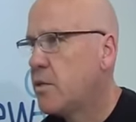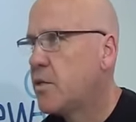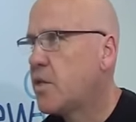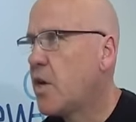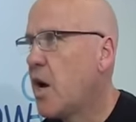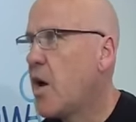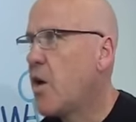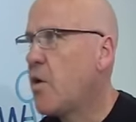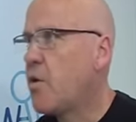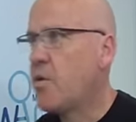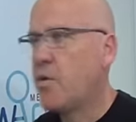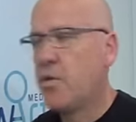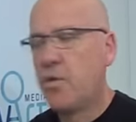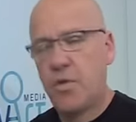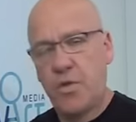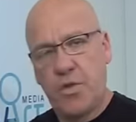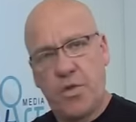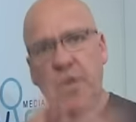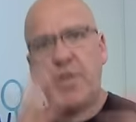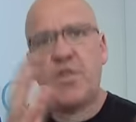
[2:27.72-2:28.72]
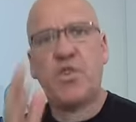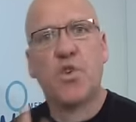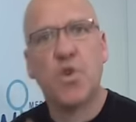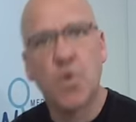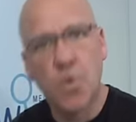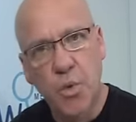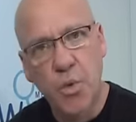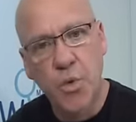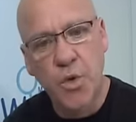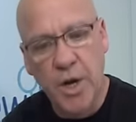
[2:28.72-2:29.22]
So this
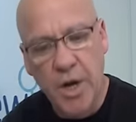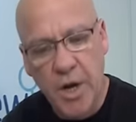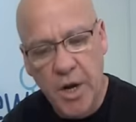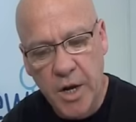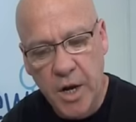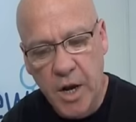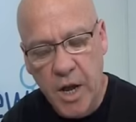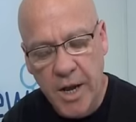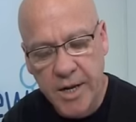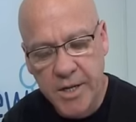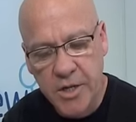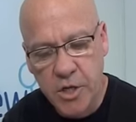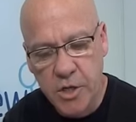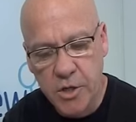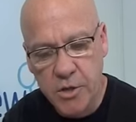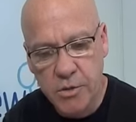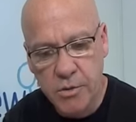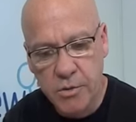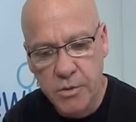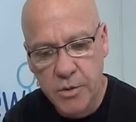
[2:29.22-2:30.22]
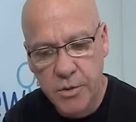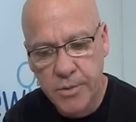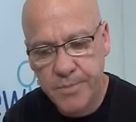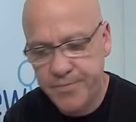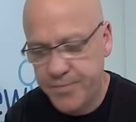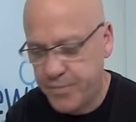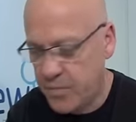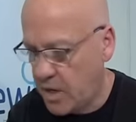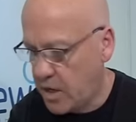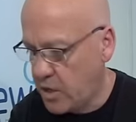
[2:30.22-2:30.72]
tool that I like to use
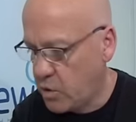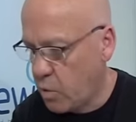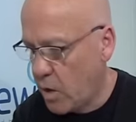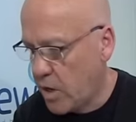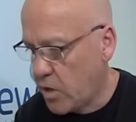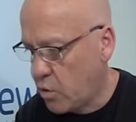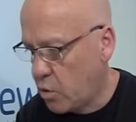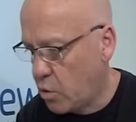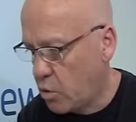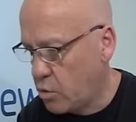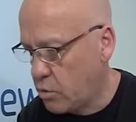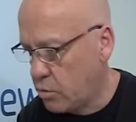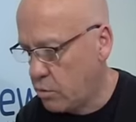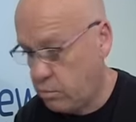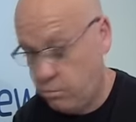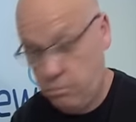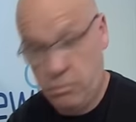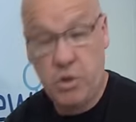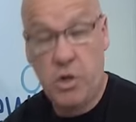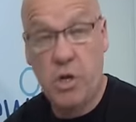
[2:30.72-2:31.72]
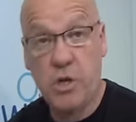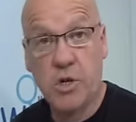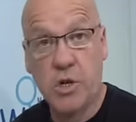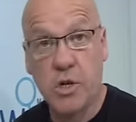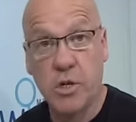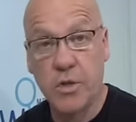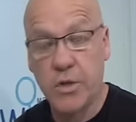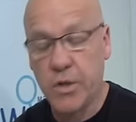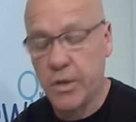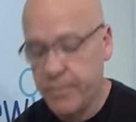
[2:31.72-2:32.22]
is one called Search
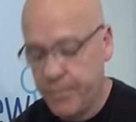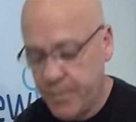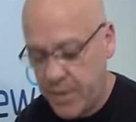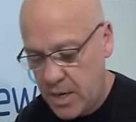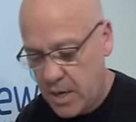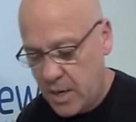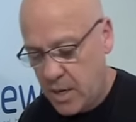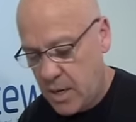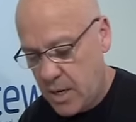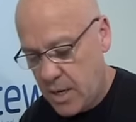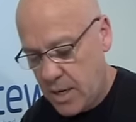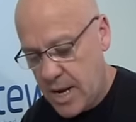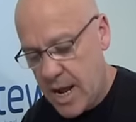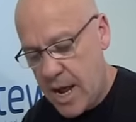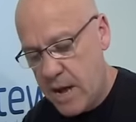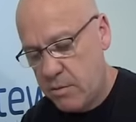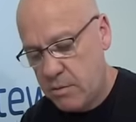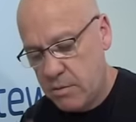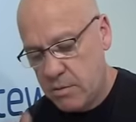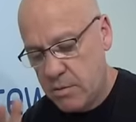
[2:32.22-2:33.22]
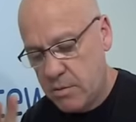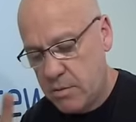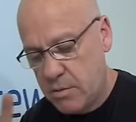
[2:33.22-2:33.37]
Console. Now,